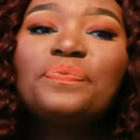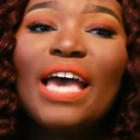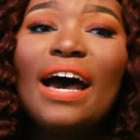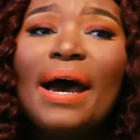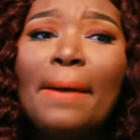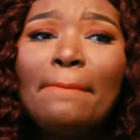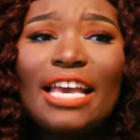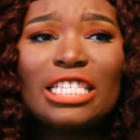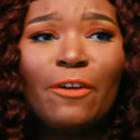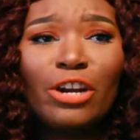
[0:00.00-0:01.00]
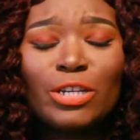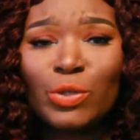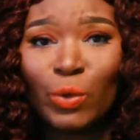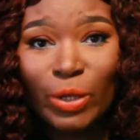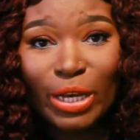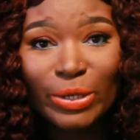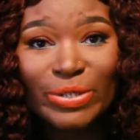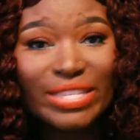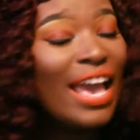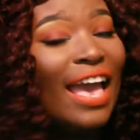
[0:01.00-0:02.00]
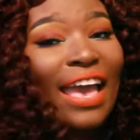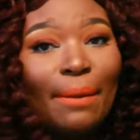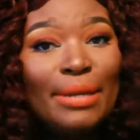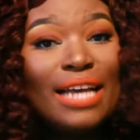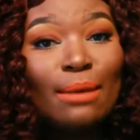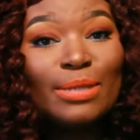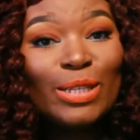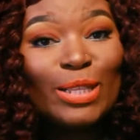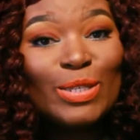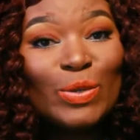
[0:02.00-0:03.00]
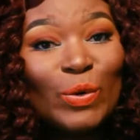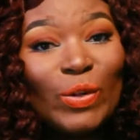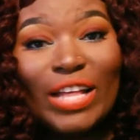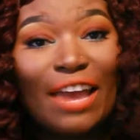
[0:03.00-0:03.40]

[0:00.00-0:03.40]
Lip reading: As far as school goes, I mean, I'm still in school.